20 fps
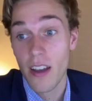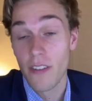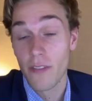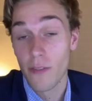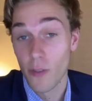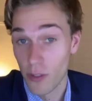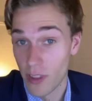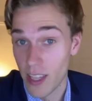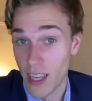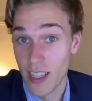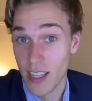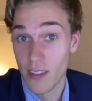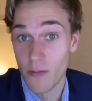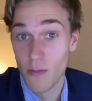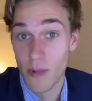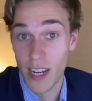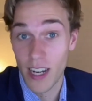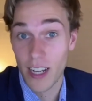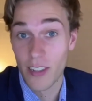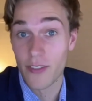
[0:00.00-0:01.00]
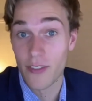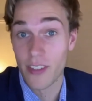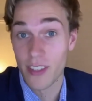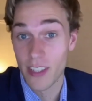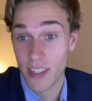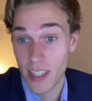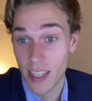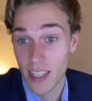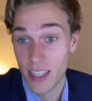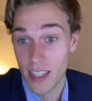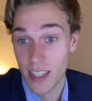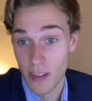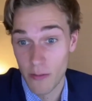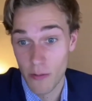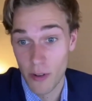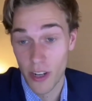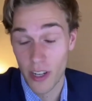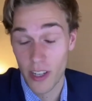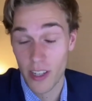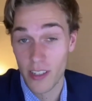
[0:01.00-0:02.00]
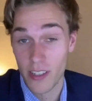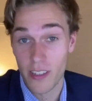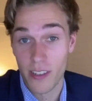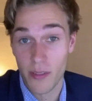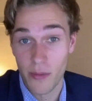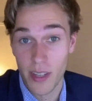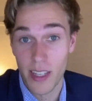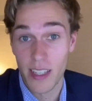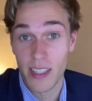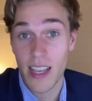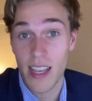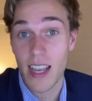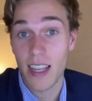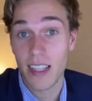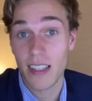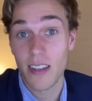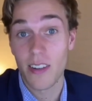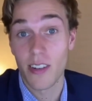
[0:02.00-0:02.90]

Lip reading: 4,160 workers to be exact,